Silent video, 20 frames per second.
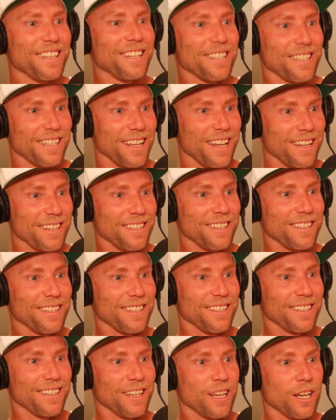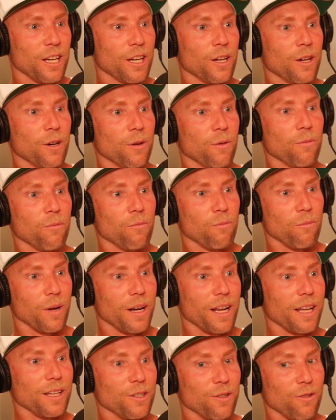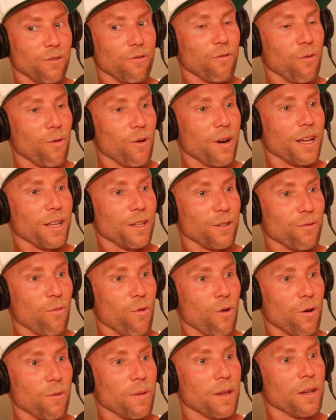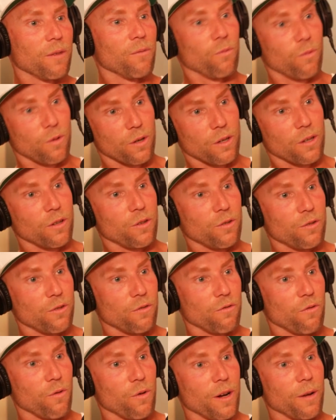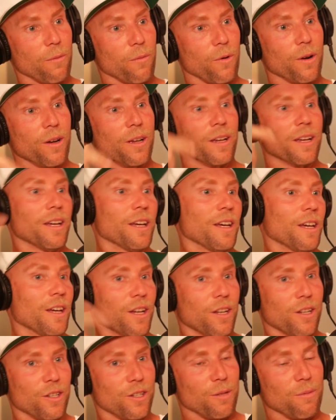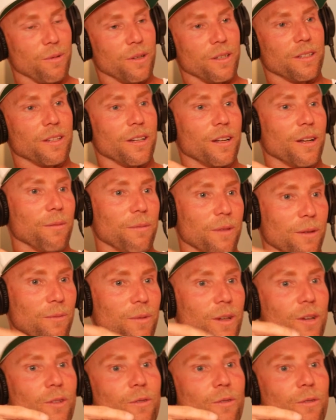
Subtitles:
slice. But as your forehand's warming, we're going to use your forehand more. She picks it up, then we